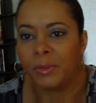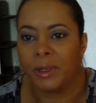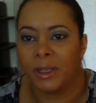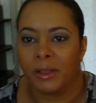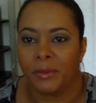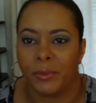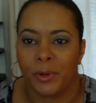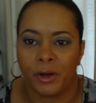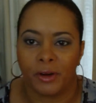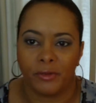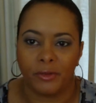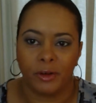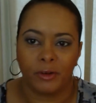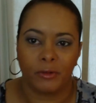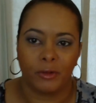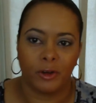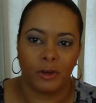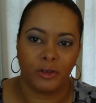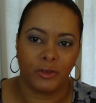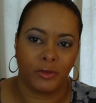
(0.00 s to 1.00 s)
to be the
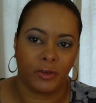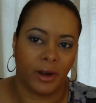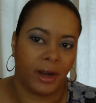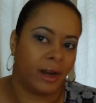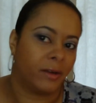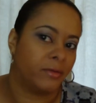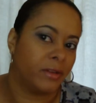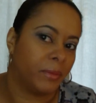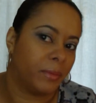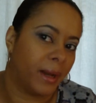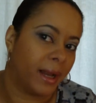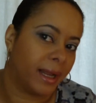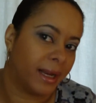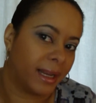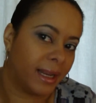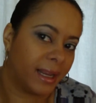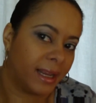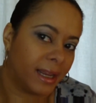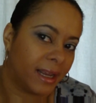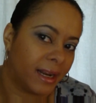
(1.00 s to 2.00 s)
perfect rose for
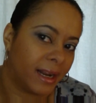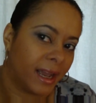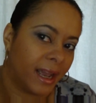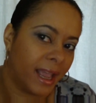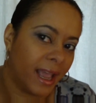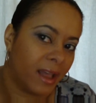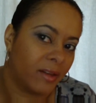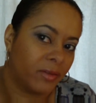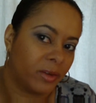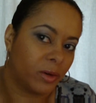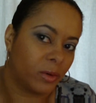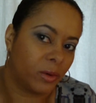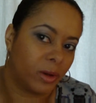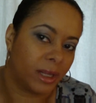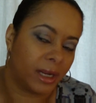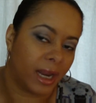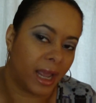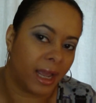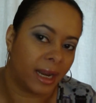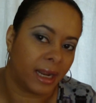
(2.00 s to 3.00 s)
everybody, and I have it
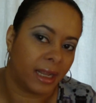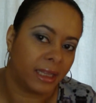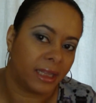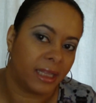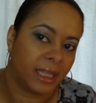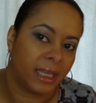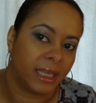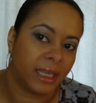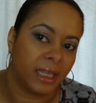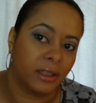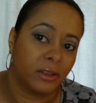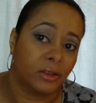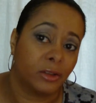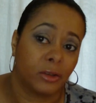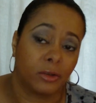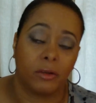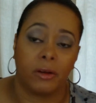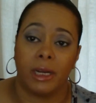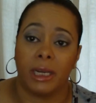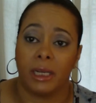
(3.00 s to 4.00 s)
on, and I think it
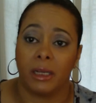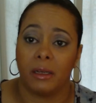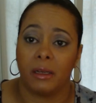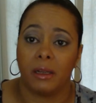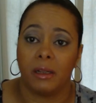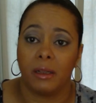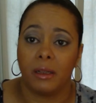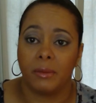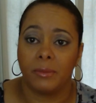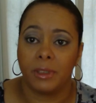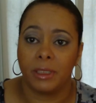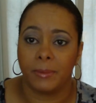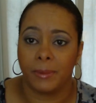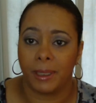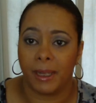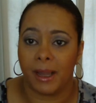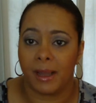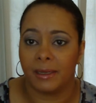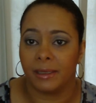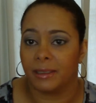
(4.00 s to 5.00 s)
looks great, to
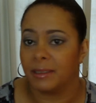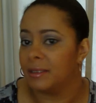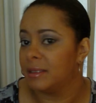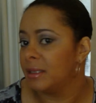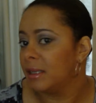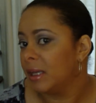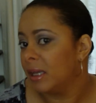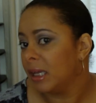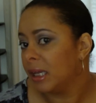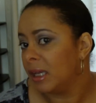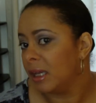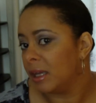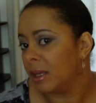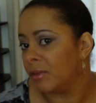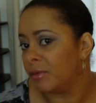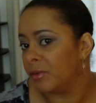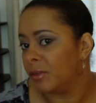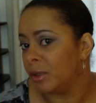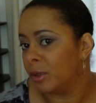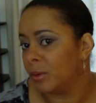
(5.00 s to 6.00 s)
be honest.
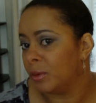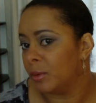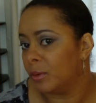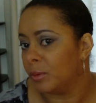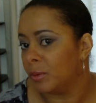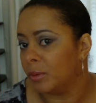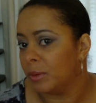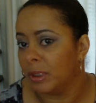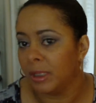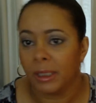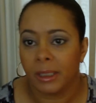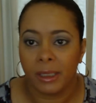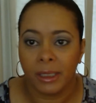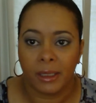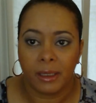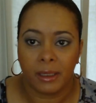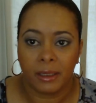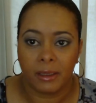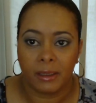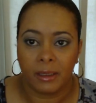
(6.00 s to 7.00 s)
If you,
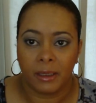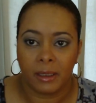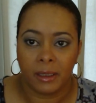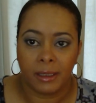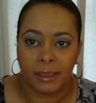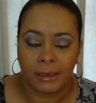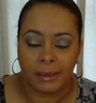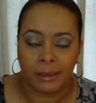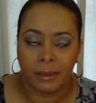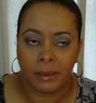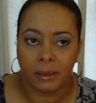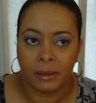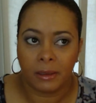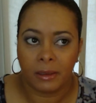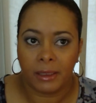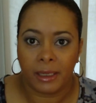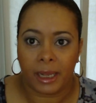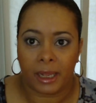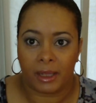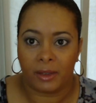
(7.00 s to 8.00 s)

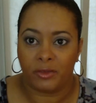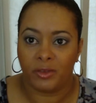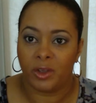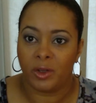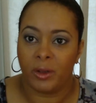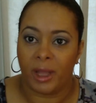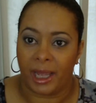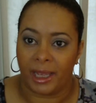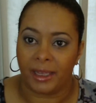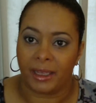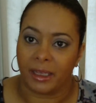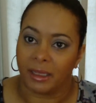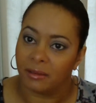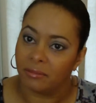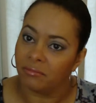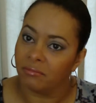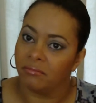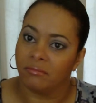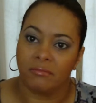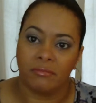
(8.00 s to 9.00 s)
yeah, if you like
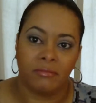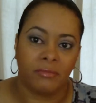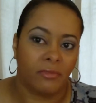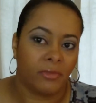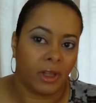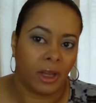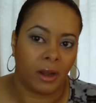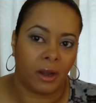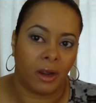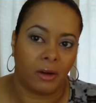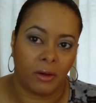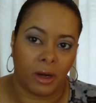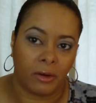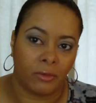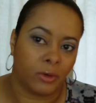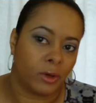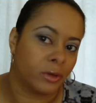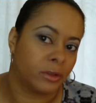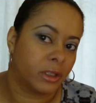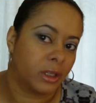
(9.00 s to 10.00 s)
it, uh, a
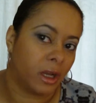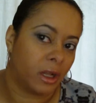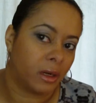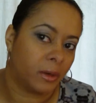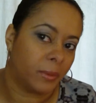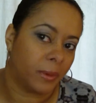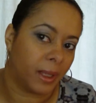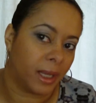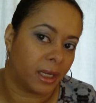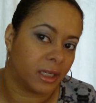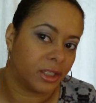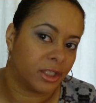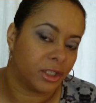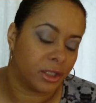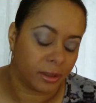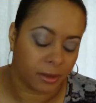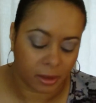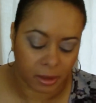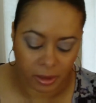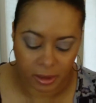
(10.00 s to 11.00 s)
rose color
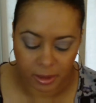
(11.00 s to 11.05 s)
blush.